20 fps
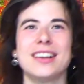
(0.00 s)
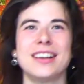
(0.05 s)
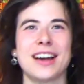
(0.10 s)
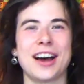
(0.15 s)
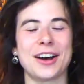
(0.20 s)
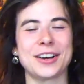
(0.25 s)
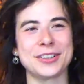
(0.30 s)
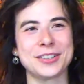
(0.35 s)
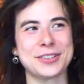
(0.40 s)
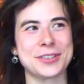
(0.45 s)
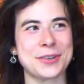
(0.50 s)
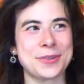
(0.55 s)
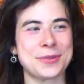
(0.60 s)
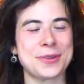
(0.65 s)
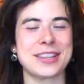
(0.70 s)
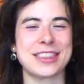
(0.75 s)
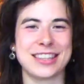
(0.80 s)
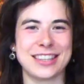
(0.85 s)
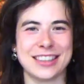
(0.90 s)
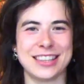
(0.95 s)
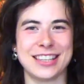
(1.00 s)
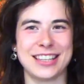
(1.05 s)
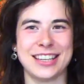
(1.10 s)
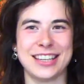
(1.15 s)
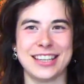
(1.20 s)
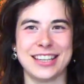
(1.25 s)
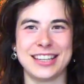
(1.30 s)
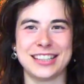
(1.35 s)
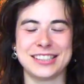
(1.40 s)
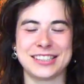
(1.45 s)
Also within
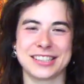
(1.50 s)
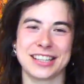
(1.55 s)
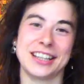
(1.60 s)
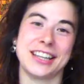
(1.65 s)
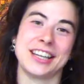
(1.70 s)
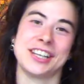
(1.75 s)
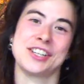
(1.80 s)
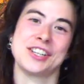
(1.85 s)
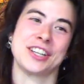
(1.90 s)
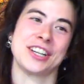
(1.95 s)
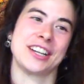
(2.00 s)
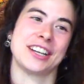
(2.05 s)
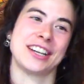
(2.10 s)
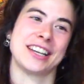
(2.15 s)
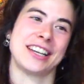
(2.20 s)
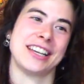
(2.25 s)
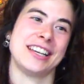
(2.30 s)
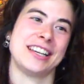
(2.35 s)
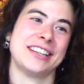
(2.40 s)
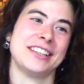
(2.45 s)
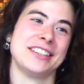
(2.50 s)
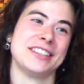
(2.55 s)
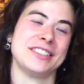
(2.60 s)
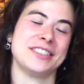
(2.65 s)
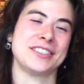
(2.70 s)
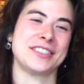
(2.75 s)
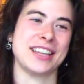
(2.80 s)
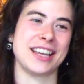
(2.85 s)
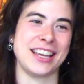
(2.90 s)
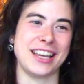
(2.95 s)
the installation
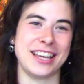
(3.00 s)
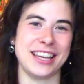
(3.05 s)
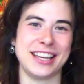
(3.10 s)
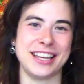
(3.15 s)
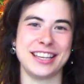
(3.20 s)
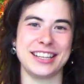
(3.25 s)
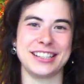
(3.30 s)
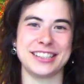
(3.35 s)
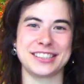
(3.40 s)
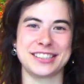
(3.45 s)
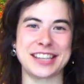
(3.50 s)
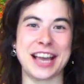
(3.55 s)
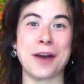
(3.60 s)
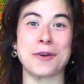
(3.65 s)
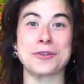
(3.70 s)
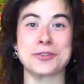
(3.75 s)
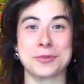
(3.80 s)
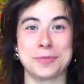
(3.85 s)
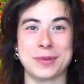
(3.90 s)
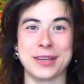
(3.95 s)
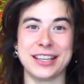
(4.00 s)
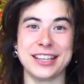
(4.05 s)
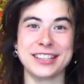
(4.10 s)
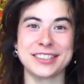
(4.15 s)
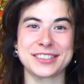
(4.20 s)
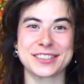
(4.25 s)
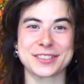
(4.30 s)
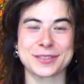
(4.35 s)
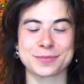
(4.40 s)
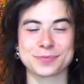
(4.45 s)
is a sound
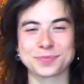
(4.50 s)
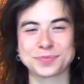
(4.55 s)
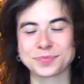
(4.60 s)
piece,